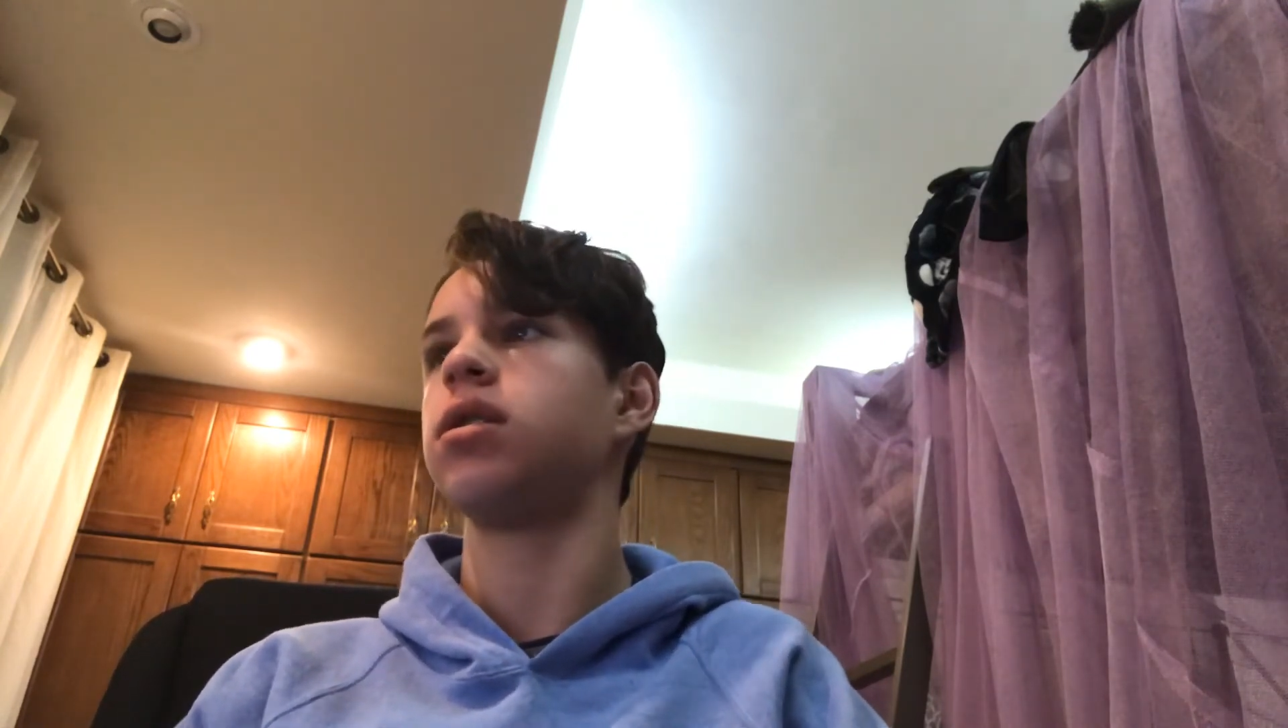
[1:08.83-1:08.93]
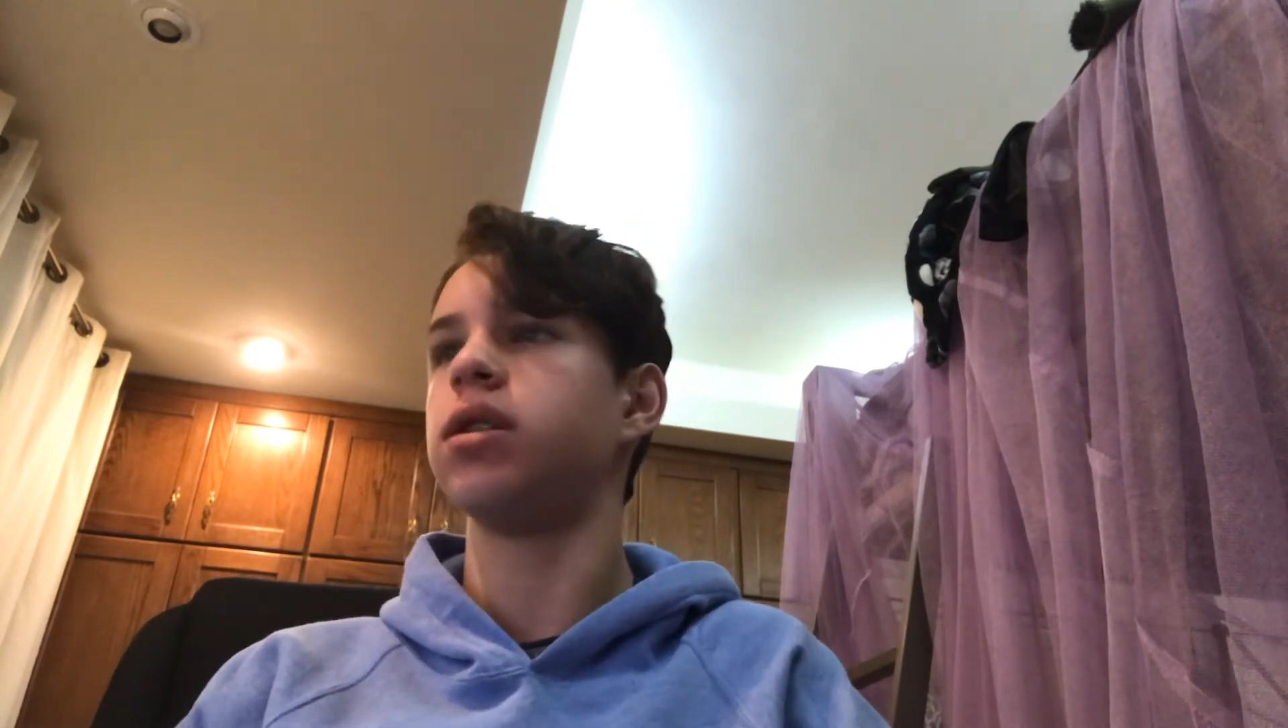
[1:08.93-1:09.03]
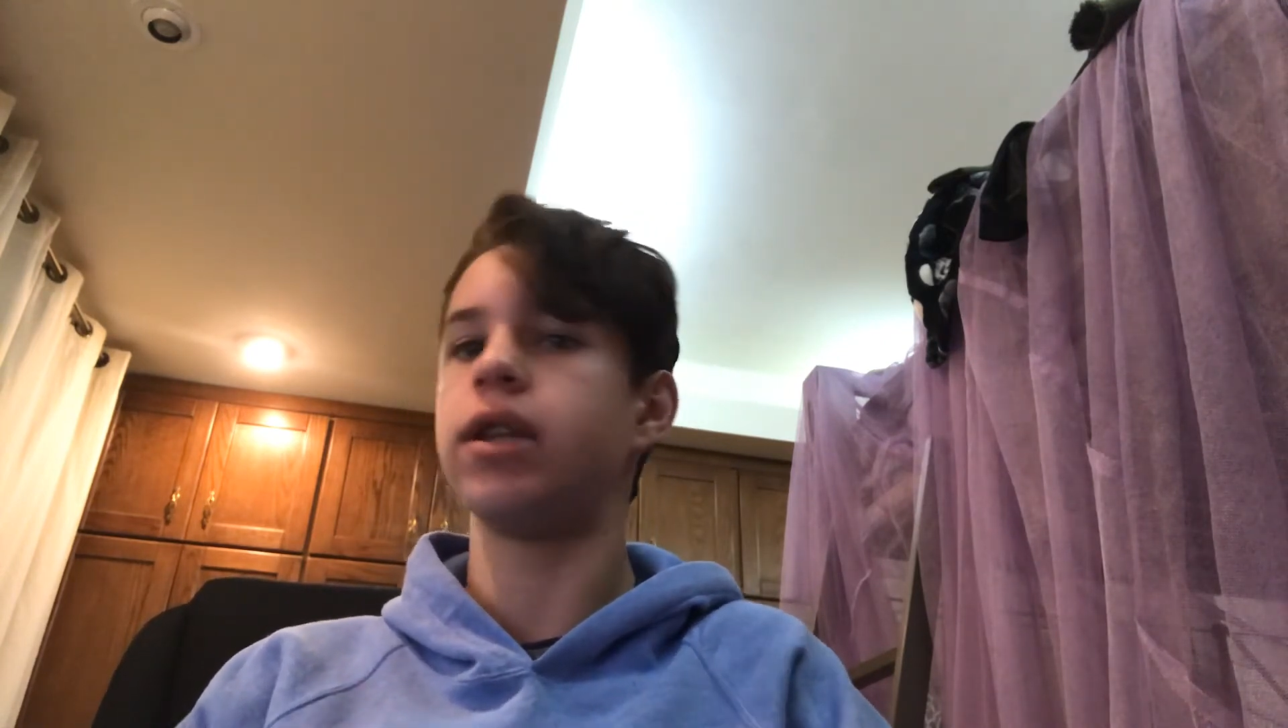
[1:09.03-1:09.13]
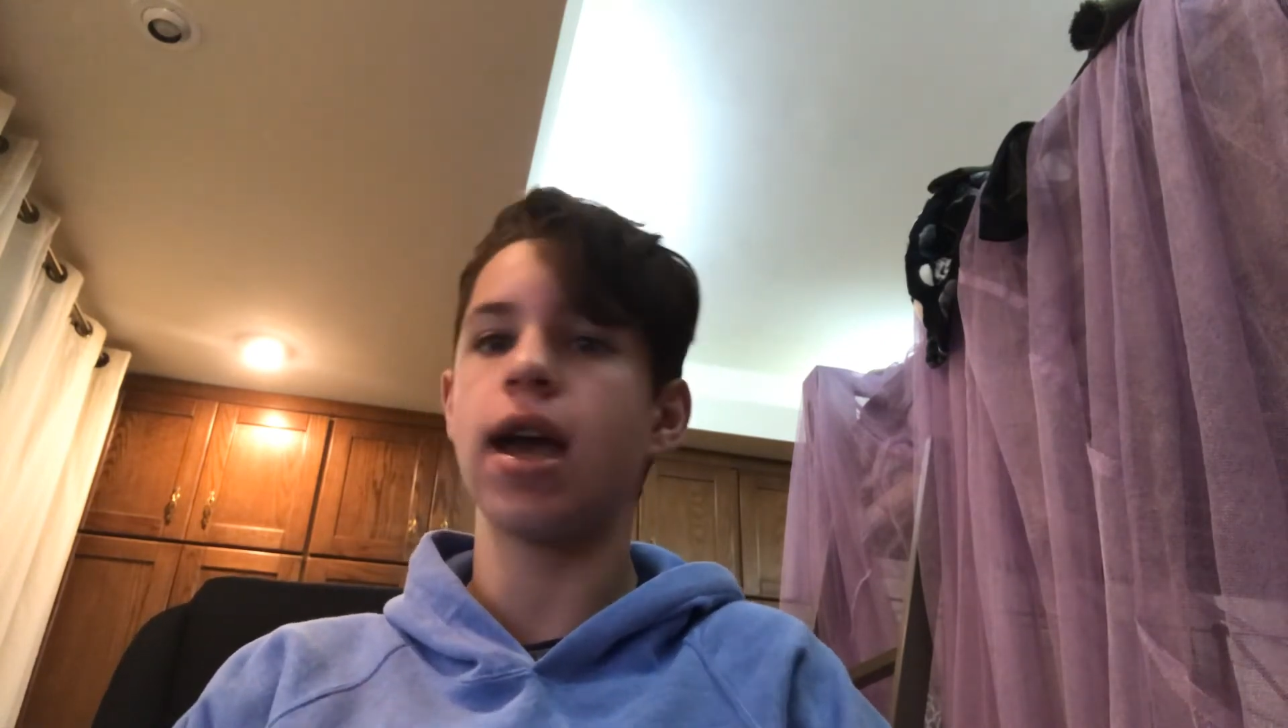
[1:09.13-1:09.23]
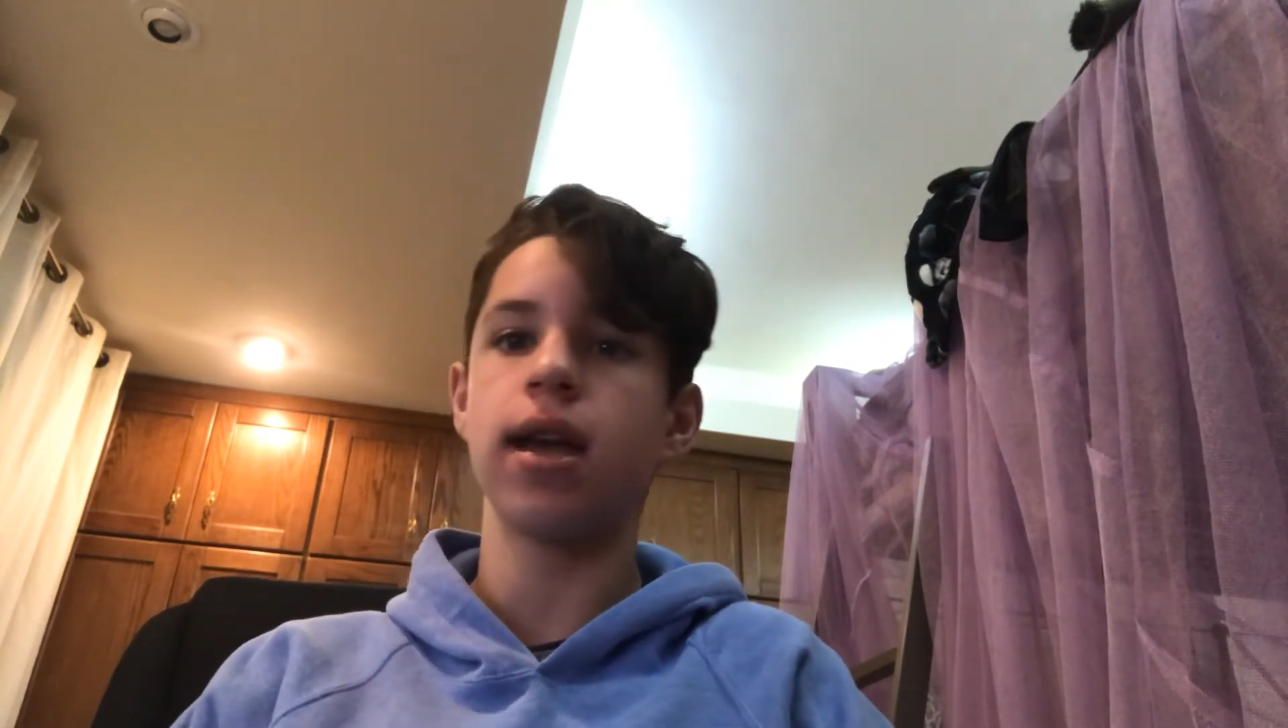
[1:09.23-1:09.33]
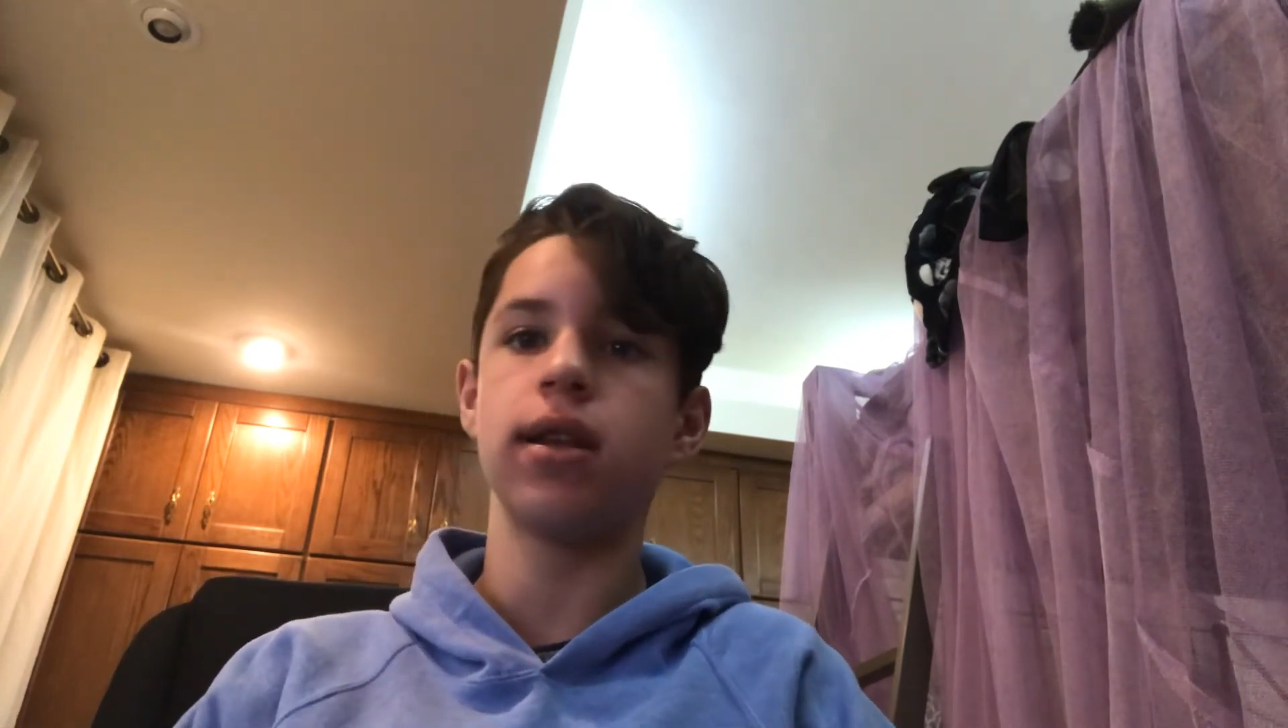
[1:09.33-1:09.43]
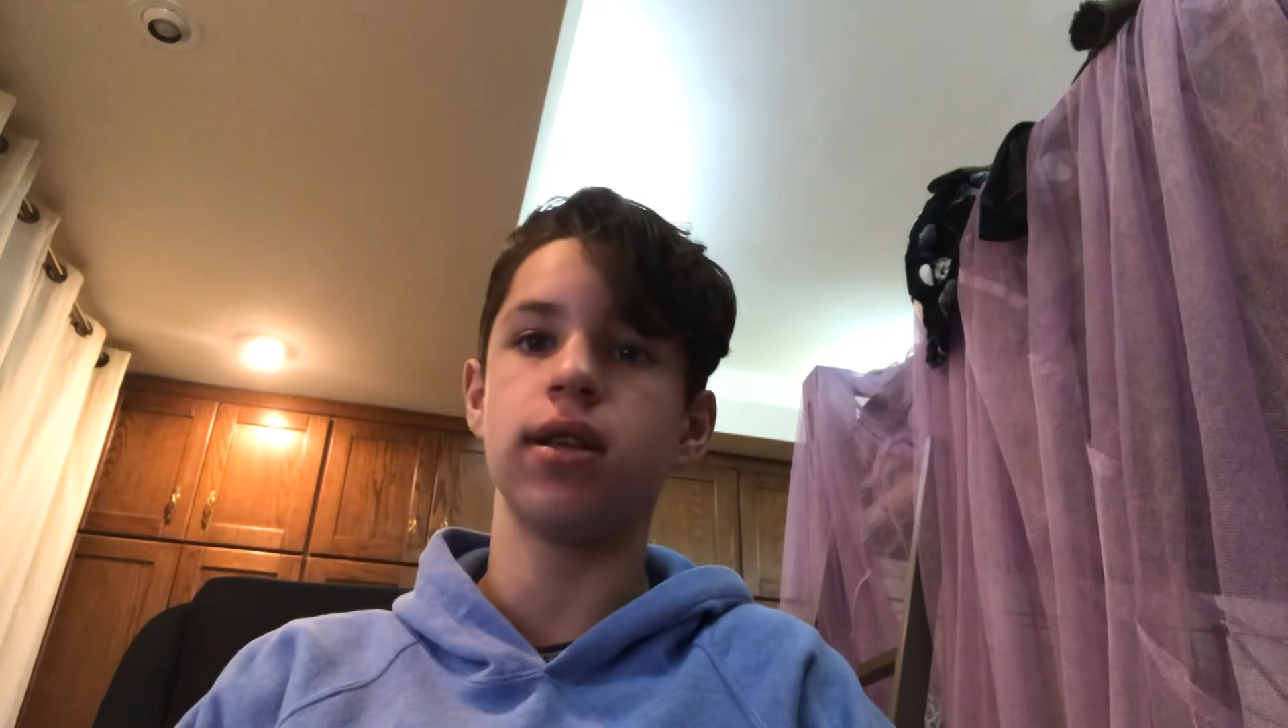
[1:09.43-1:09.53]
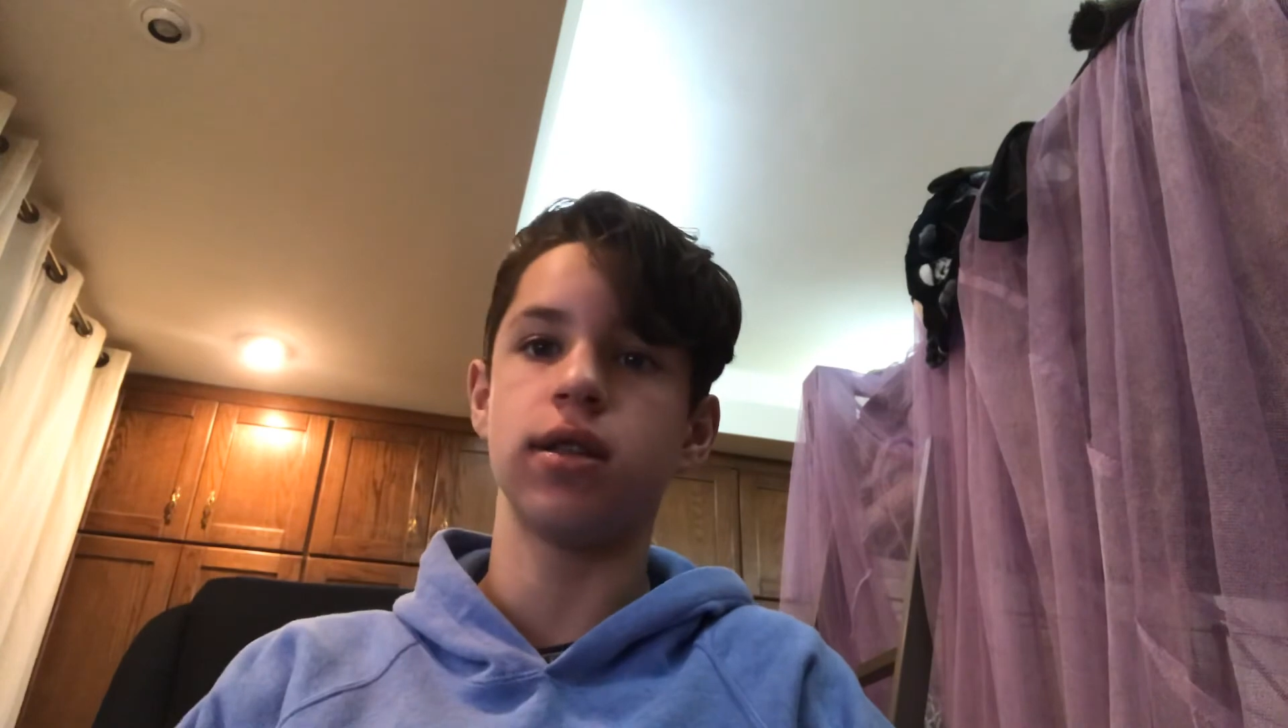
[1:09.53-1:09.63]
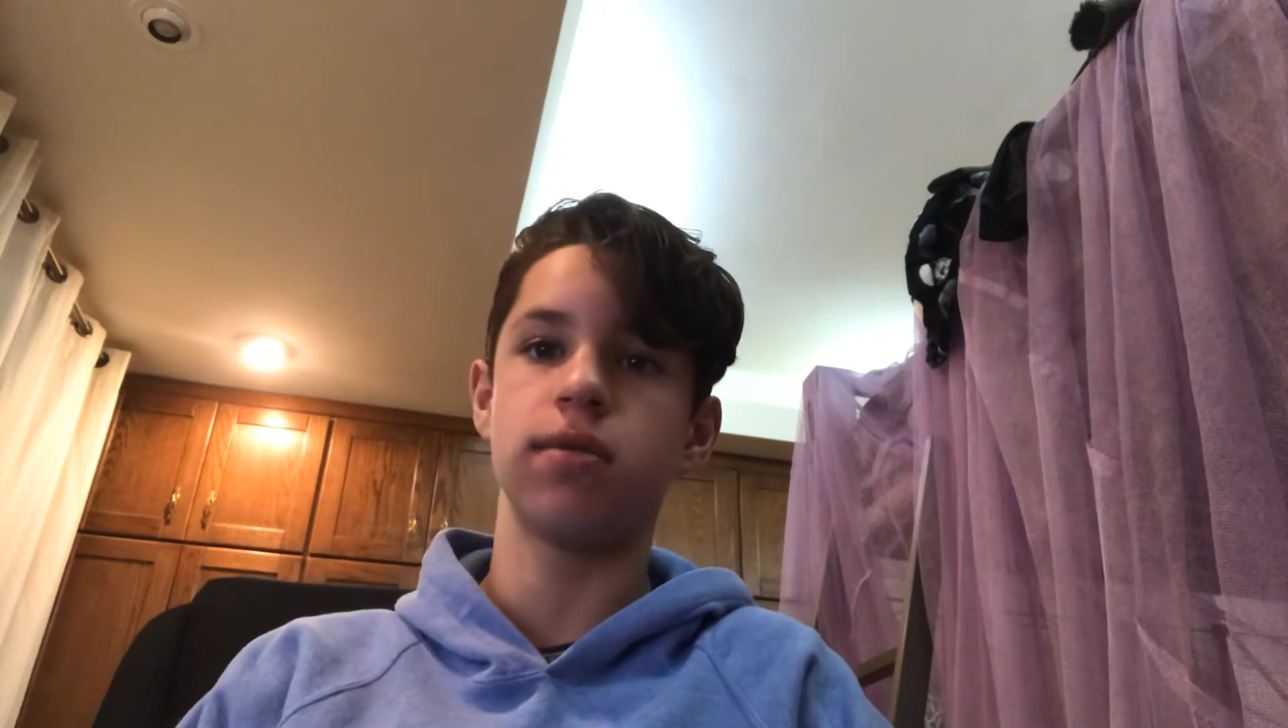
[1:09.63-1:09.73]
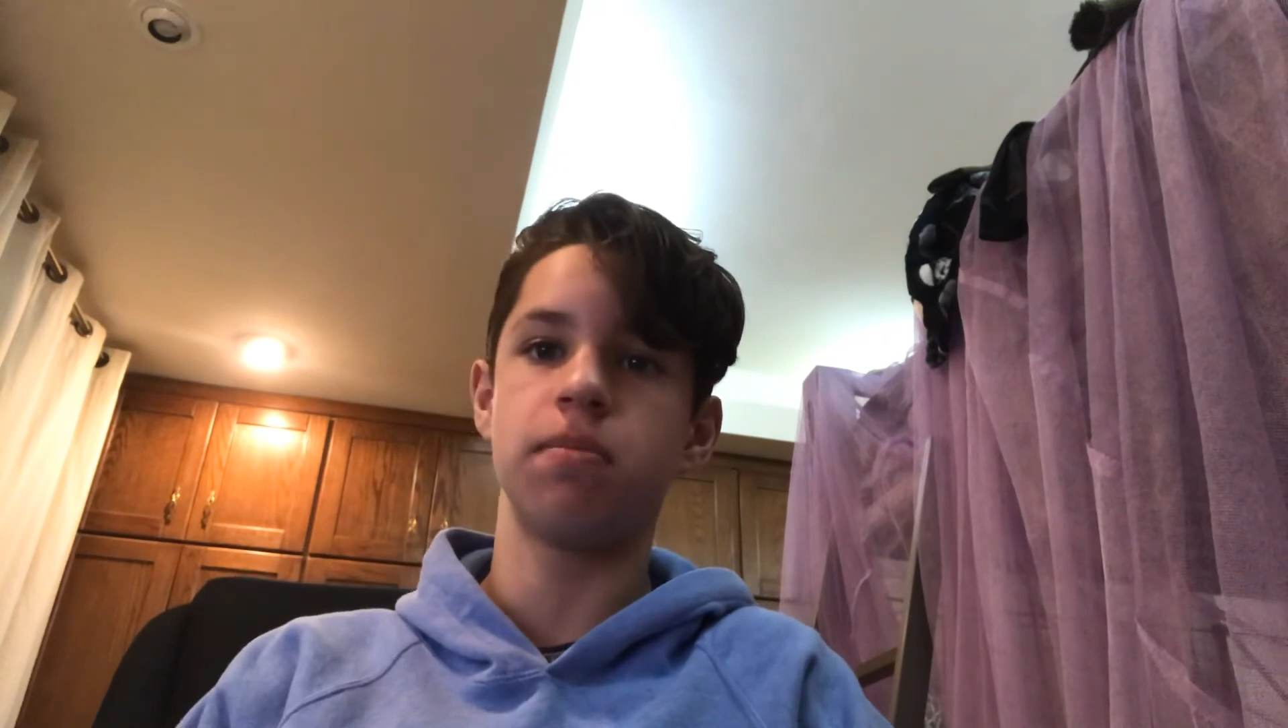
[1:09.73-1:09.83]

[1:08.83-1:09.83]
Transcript: Dead is